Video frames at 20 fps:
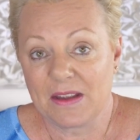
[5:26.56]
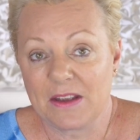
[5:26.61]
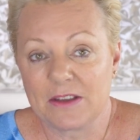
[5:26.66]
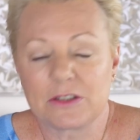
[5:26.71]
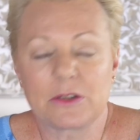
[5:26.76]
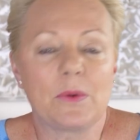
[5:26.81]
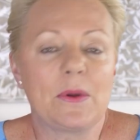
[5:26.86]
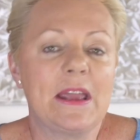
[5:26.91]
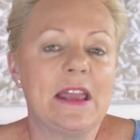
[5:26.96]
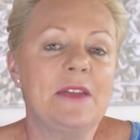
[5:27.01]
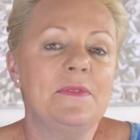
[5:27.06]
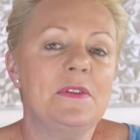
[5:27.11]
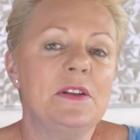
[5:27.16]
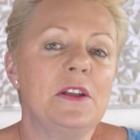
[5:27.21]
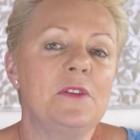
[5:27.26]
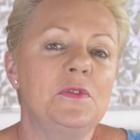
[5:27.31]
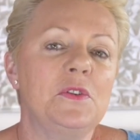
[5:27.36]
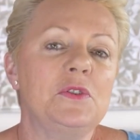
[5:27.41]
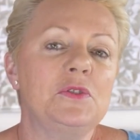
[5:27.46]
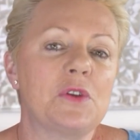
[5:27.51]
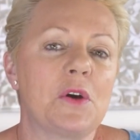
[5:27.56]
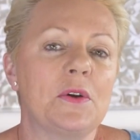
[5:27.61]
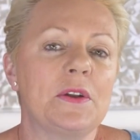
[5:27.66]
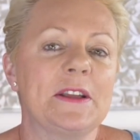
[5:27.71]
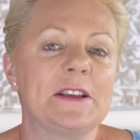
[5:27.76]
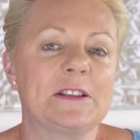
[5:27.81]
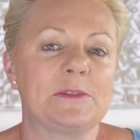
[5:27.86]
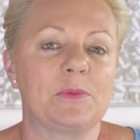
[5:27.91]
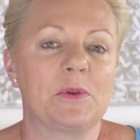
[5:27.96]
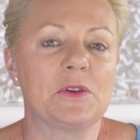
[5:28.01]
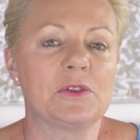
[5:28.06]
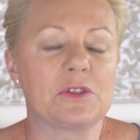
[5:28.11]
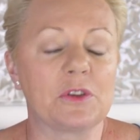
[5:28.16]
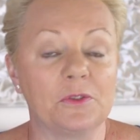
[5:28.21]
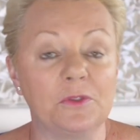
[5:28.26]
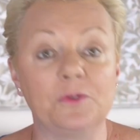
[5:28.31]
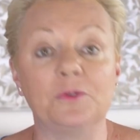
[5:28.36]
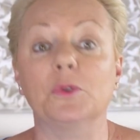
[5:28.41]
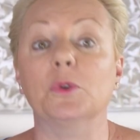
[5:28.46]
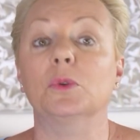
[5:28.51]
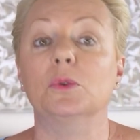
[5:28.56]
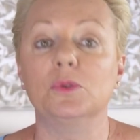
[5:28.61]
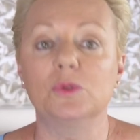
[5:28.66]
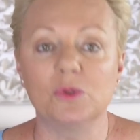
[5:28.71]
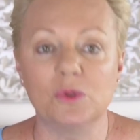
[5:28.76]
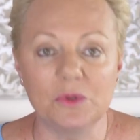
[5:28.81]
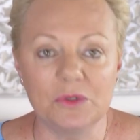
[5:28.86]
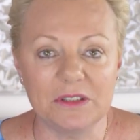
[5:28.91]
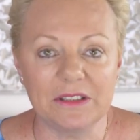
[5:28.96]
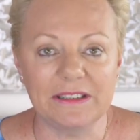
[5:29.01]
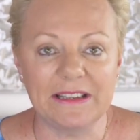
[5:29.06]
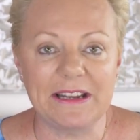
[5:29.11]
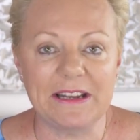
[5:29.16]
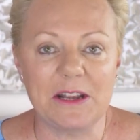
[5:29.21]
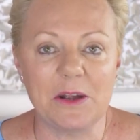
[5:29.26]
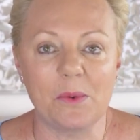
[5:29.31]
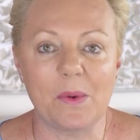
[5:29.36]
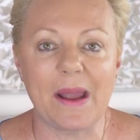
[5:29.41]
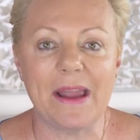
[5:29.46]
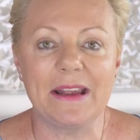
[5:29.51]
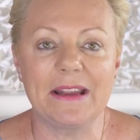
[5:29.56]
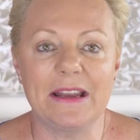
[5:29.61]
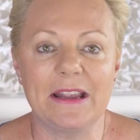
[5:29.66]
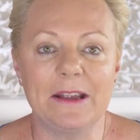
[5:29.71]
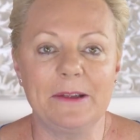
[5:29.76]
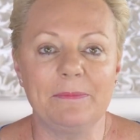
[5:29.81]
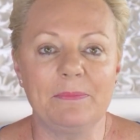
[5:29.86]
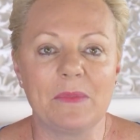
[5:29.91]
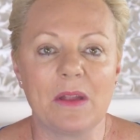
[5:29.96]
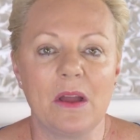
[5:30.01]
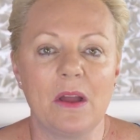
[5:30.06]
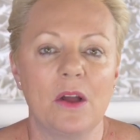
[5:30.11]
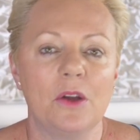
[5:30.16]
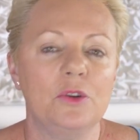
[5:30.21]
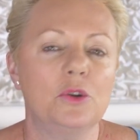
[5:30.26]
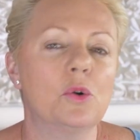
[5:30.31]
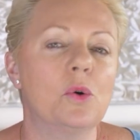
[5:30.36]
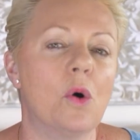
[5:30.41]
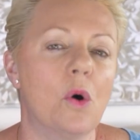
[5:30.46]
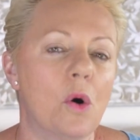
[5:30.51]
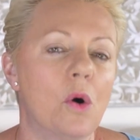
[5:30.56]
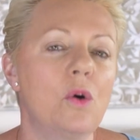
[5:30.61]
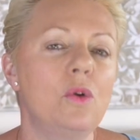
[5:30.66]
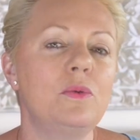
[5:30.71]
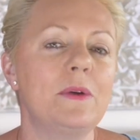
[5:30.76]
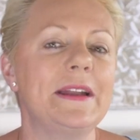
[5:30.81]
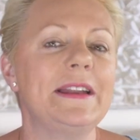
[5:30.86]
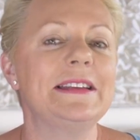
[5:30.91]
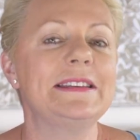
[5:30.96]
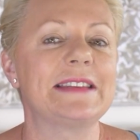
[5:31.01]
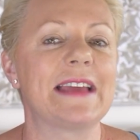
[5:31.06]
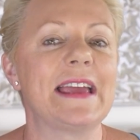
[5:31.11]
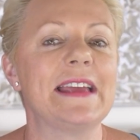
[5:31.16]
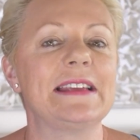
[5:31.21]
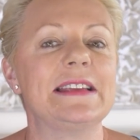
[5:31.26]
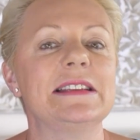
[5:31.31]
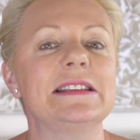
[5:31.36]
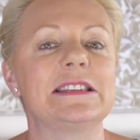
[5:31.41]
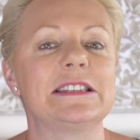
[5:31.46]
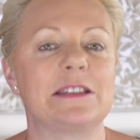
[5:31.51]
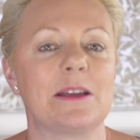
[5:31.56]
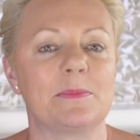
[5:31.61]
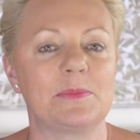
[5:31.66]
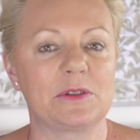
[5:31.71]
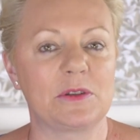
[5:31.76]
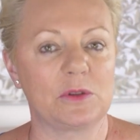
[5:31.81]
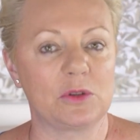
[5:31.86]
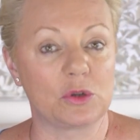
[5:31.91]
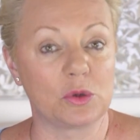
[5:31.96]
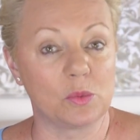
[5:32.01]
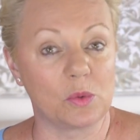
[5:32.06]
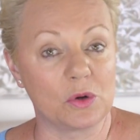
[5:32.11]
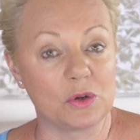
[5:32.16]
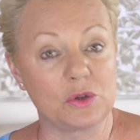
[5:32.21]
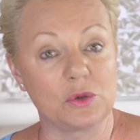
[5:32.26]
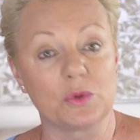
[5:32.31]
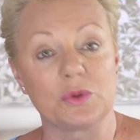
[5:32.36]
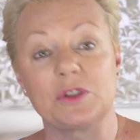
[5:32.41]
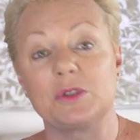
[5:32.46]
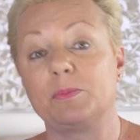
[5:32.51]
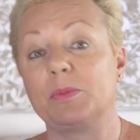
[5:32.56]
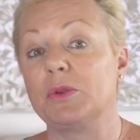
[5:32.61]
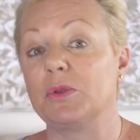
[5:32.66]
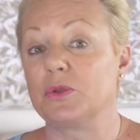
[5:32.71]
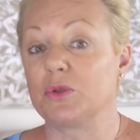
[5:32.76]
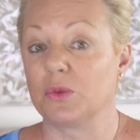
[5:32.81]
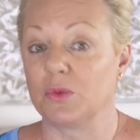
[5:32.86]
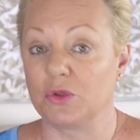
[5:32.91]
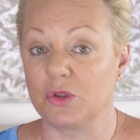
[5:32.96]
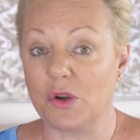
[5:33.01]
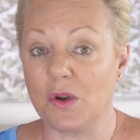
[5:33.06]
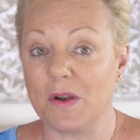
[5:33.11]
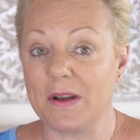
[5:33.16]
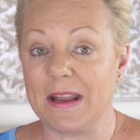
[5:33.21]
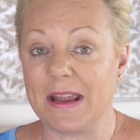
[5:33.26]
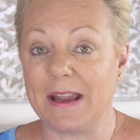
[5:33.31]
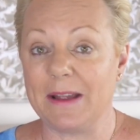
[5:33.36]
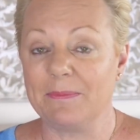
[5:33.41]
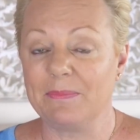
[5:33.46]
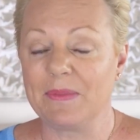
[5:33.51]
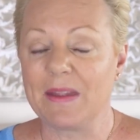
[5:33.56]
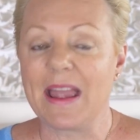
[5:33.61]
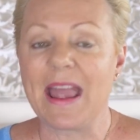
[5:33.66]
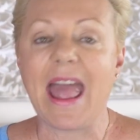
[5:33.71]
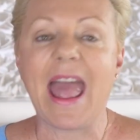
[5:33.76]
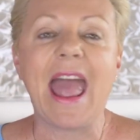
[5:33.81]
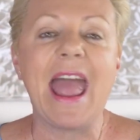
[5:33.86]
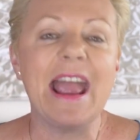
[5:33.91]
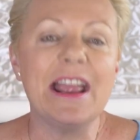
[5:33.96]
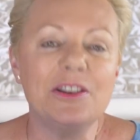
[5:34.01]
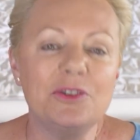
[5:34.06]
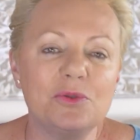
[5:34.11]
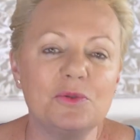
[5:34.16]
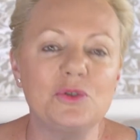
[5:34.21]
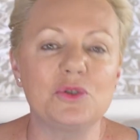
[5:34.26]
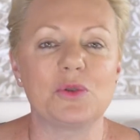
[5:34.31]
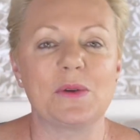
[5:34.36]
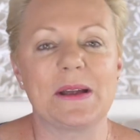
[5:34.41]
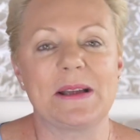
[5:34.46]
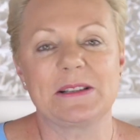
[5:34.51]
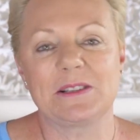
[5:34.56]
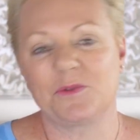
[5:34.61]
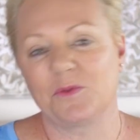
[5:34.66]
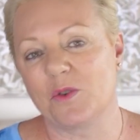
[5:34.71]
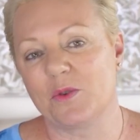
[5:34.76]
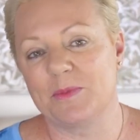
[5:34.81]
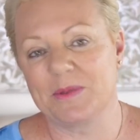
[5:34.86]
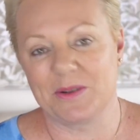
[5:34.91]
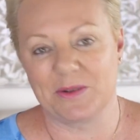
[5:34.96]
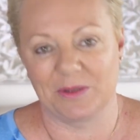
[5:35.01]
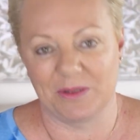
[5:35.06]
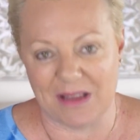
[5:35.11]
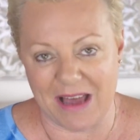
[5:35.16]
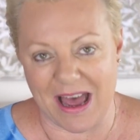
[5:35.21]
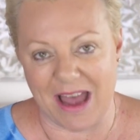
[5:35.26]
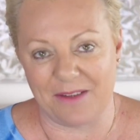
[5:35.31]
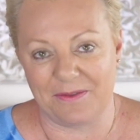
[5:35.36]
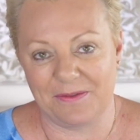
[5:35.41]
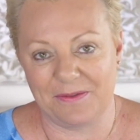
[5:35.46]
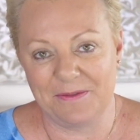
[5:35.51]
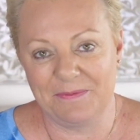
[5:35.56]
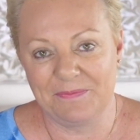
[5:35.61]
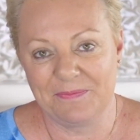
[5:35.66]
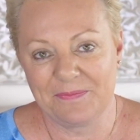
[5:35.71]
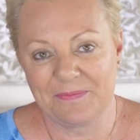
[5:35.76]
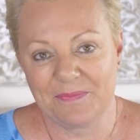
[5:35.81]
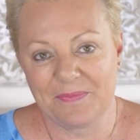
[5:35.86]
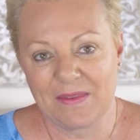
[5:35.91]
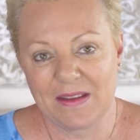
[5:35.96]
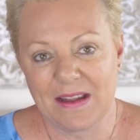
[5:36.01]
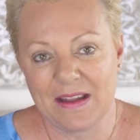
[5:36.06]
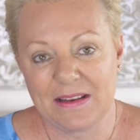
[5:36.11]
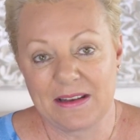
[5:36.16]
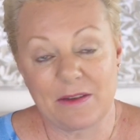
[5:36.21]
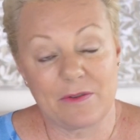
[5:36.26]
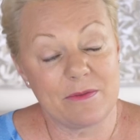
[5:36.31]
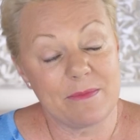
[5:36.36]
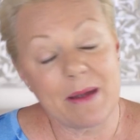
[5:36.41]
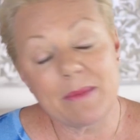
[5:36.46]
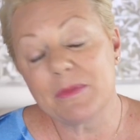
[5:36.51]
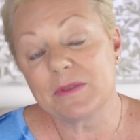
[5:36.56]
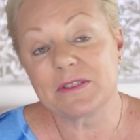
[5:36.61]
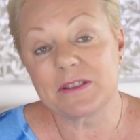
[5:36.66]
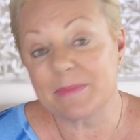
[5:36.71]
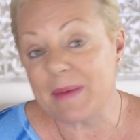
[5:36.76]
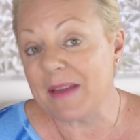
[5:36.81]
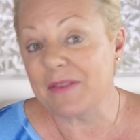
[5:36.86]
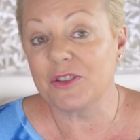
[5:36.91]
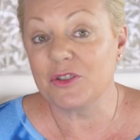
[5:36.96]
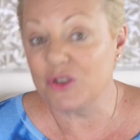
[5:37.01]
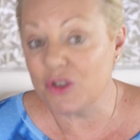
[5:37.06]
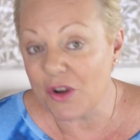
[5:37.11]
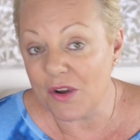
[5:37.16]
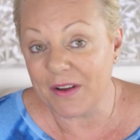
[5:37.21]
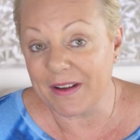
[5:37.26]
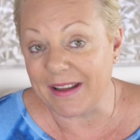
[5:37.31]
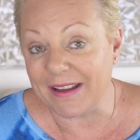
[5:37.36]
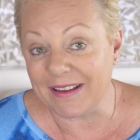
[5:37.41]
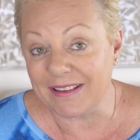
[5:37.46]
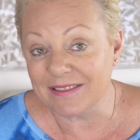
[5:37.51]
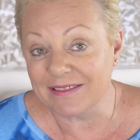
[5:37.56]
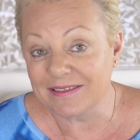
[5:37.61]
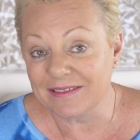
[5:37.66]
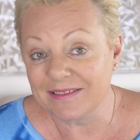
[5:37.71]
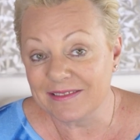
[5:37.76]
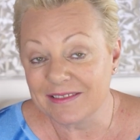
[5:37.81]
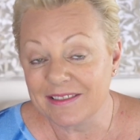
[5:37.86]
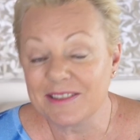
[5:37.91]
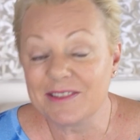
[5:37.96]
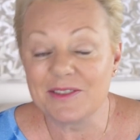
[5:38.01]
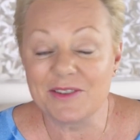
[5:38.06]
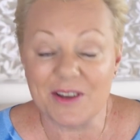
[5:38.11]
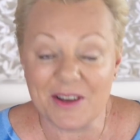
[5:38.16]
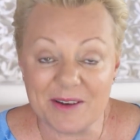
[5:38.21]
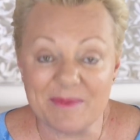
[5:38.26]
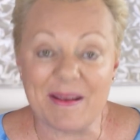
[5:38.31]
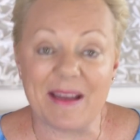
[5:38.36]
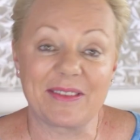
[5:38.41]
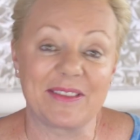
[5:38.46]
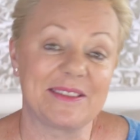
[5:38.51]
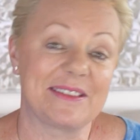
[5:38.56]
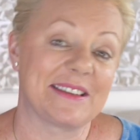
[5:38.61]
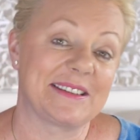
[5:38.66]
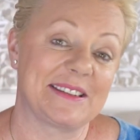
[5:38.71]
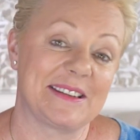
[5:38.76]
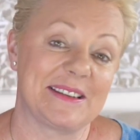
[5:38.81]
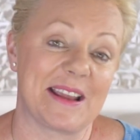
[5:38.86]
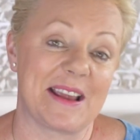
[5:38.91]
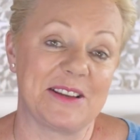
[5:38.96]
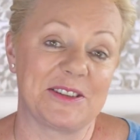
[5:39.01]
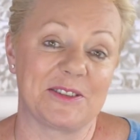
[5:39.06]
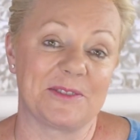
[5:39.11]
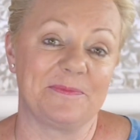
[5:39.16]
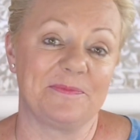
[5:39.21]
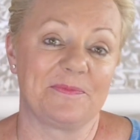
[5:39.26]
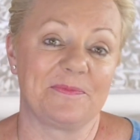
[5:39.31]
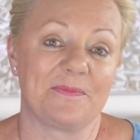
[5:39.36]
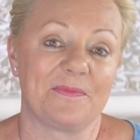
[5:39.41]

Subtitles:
So even if you don't experience a full Kundalini awakening, you're already taking steps towards your spiritual journey and you're transforming your life. Now remember, it's about the journey, not about the destination.